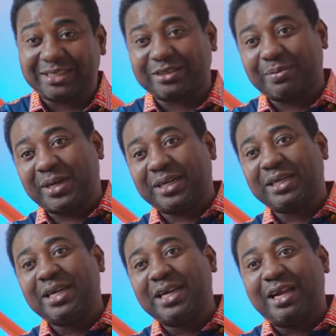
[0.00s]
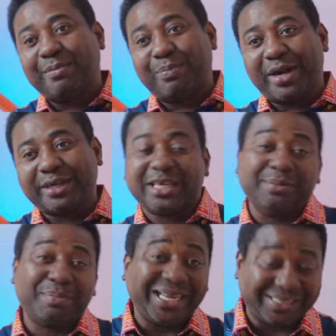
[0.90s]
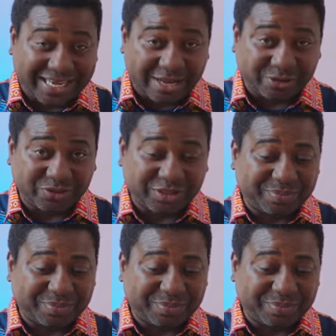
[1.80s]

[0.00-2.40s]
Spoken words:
So, but it might count, it